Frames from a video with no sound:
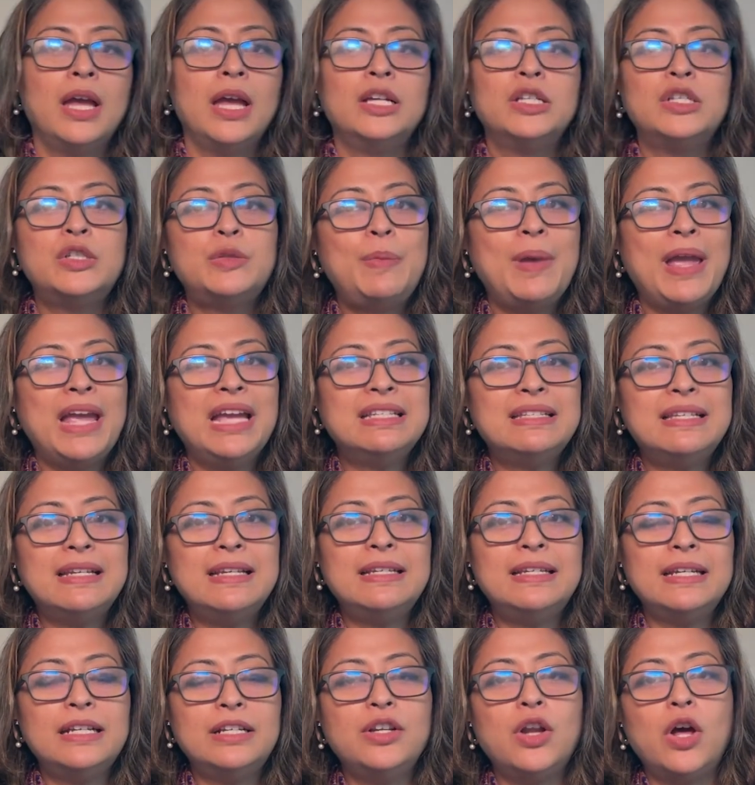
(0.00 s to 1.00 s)
Space
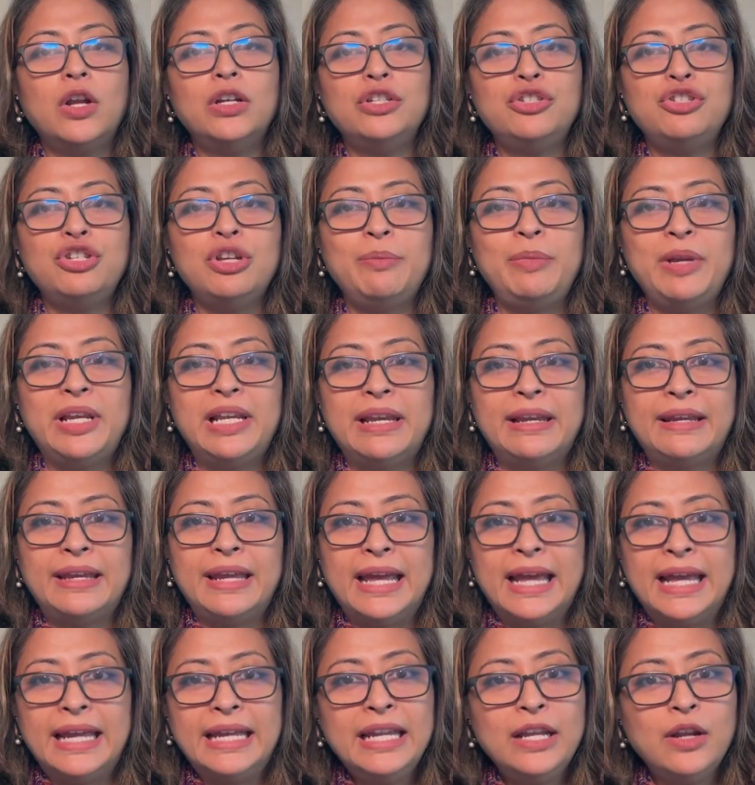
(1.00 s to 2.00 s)
and technology
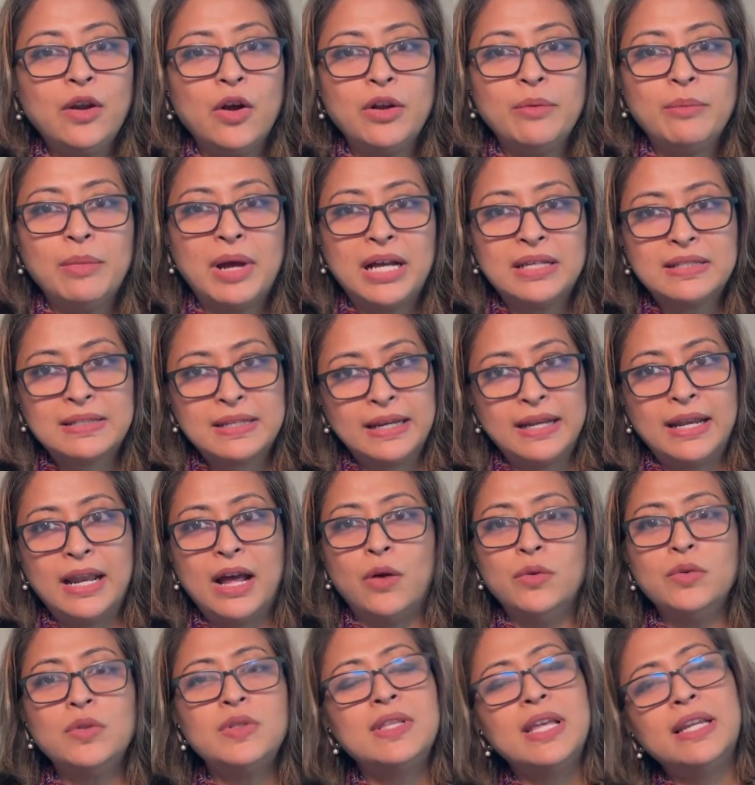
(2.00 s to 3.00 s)
billionaire Elon Musk
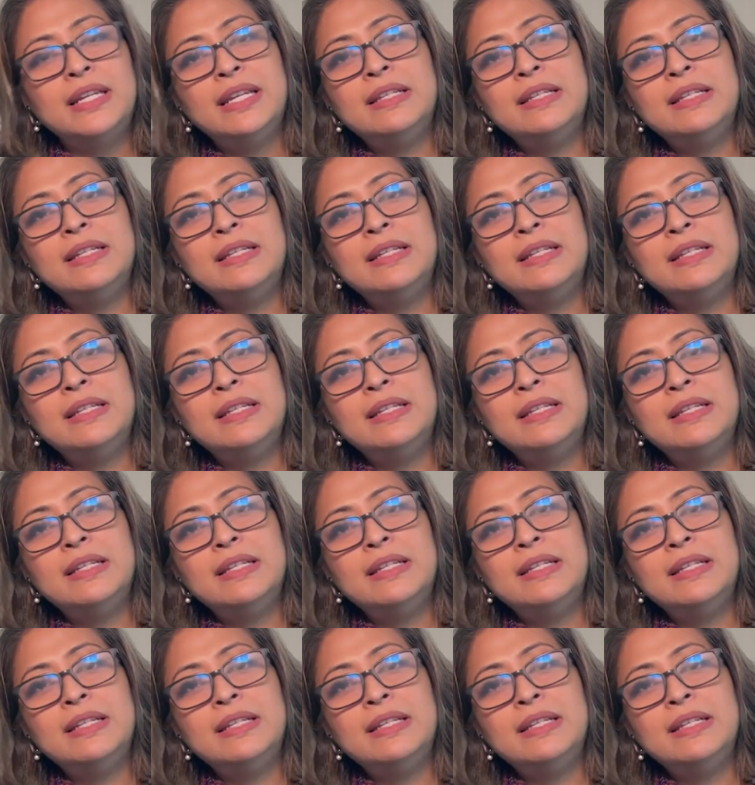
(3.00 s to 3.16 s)
announced that